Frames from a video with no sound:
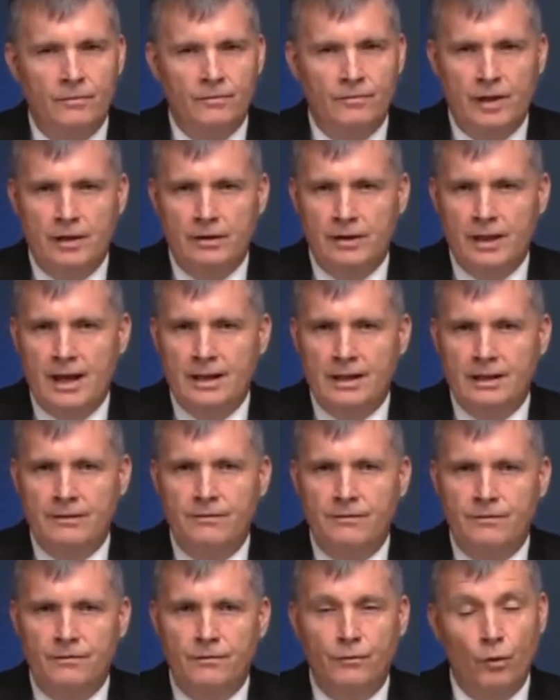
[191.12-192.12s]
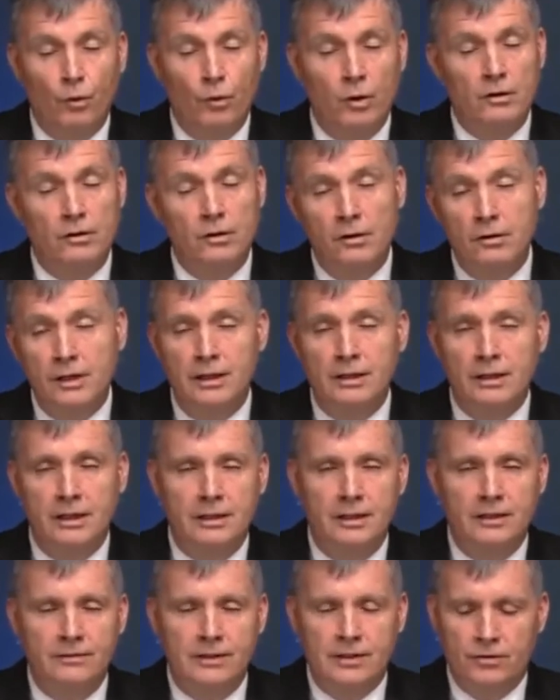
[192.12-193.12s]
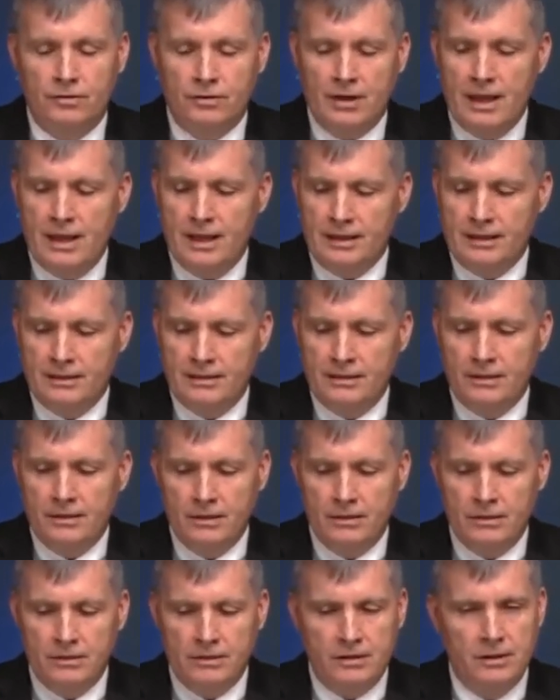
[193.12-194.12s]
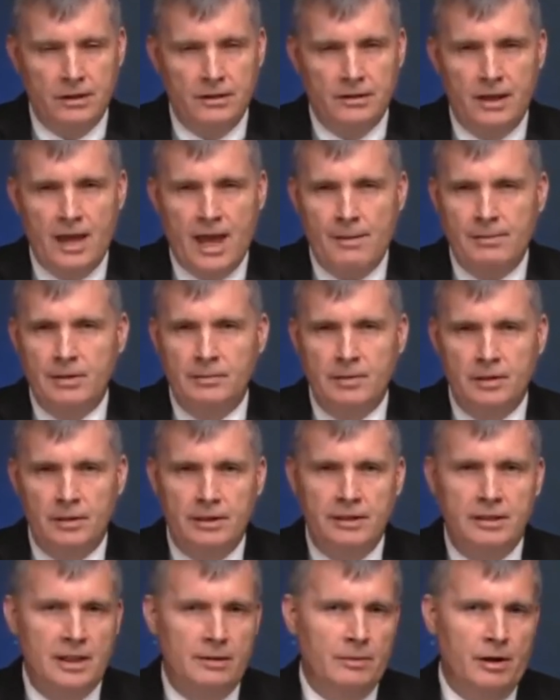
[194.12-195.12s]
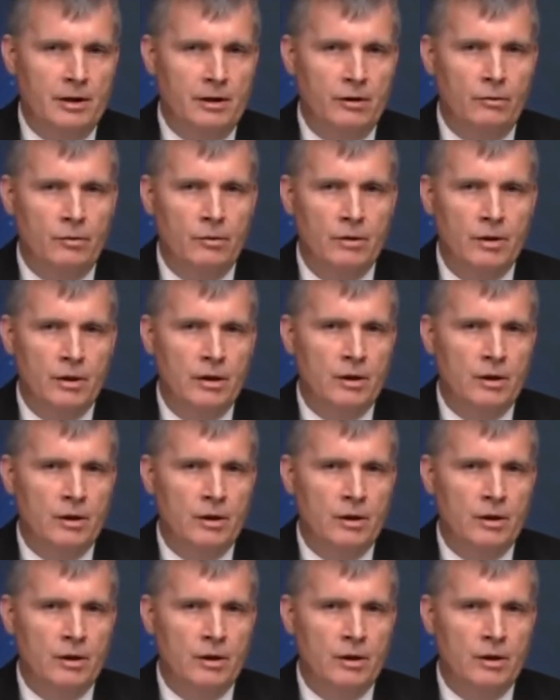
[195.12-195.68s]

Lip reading: figured out if 4 crew could live in Dragon, habitability demo.